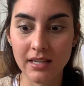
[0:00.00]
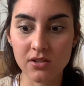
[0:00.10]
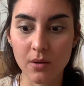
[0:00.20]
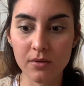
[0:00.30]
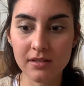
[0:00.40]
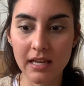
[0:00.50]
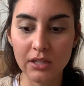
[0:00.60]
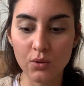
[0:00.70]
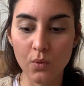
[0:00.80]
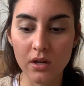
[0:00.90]
It's almost
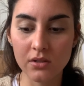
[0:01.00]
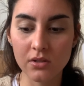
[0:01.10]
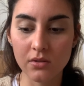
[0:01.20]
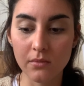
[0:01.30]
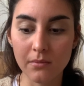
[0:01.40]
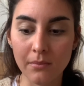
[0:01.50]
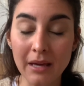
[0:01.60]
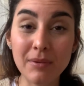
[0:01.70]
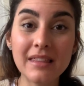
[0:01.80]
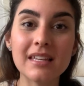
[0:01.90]
like you want to,
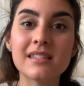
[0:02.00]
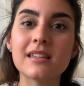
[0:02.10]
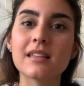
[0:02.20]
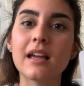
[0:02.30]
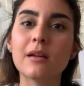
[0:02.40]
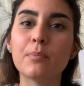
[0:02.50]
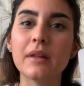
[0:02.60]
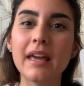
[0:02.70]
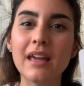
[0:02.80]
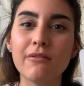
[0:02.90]
maybe this is like
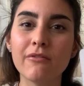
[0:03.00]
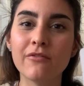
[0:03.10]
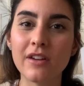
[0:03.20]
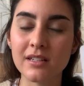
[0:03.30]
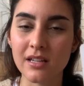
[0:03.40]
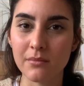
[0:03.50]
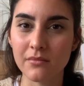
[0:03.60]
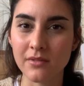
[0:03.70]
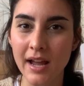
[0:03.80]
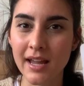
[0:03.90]
playing victim,
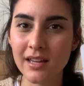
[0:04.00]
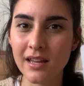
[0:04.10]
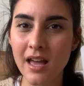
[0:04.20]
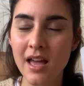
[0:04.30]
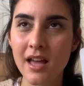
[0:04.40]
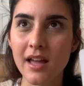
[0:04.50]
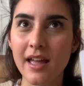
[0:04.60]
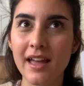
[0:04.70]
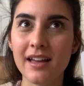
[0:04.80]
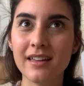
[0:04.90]
right?
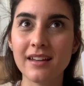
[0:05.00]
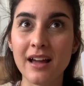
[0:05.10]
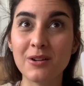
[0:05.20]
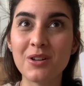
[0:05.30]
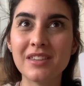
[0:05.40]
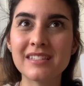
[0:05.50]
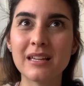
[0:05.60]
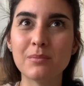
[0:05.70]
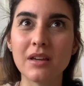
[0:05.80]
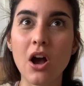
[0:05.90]
And I know this
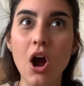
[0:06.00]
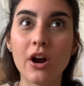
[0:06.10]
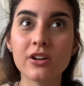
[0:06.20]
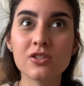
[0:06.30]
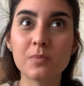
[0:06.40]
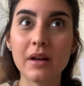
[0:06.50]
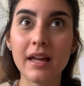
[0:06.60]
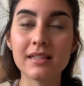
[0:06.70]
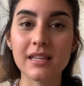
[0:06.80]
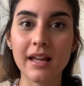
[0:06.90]
can be harsh, but
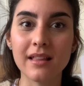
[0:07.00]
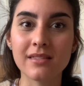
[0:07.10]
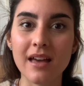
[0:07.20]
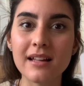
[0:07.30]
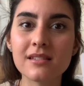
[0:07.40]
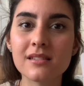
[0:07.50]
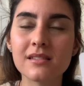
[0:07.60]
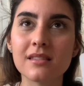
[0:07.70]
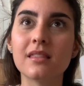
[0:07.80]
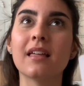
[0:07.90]
it's like that's
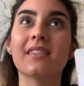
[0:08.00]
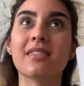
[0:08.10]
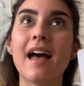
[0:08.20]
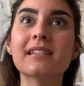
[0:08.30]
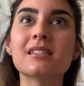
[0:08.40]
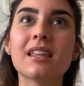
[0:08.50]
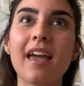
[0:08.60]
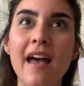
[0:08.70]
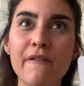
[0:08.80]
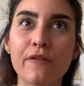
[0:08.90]
the
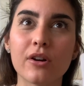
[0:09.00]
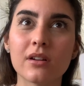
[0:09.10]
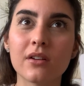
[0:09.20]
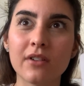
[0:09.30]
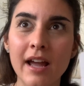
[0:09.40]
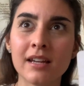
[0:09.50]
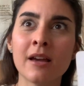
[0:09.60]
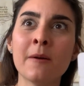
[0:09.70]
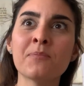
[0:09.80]
effort, right?